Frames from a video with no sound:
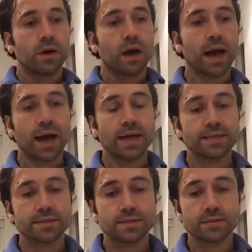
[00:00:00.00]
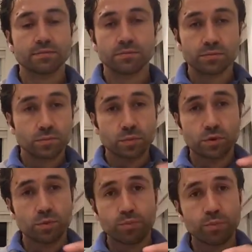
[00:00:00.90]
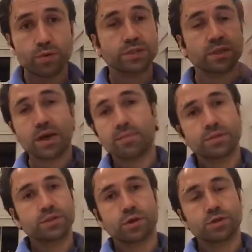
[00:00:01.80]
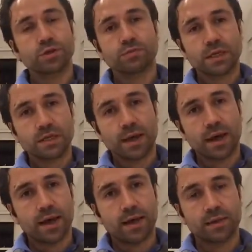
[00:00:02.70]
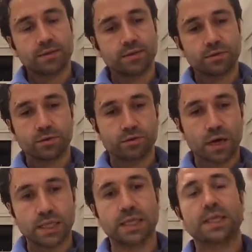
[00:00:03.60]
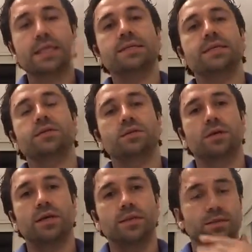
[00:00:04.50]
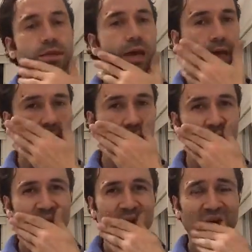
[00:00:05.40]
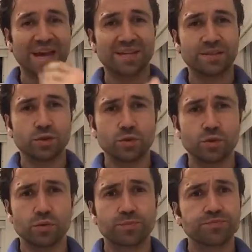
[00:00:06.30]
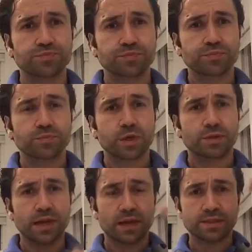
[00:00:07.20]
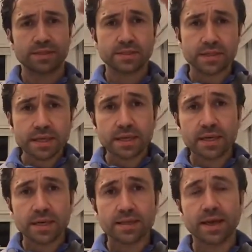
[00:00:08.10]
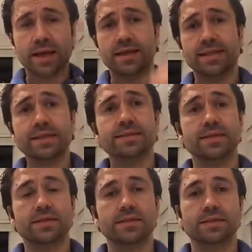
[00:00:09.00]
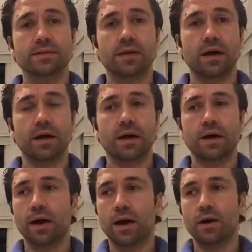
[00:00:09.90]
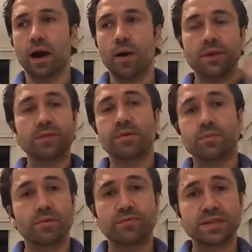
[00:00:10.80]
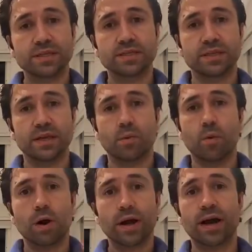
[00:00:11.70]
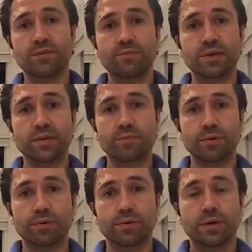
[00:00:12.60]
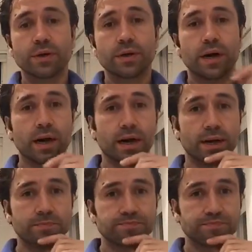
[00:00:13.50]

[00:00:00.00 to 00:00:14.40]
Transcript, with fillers: and you post it up on your social media and you run analytics on it, and and you then see in the analytics how many people visited it, what kind of people um,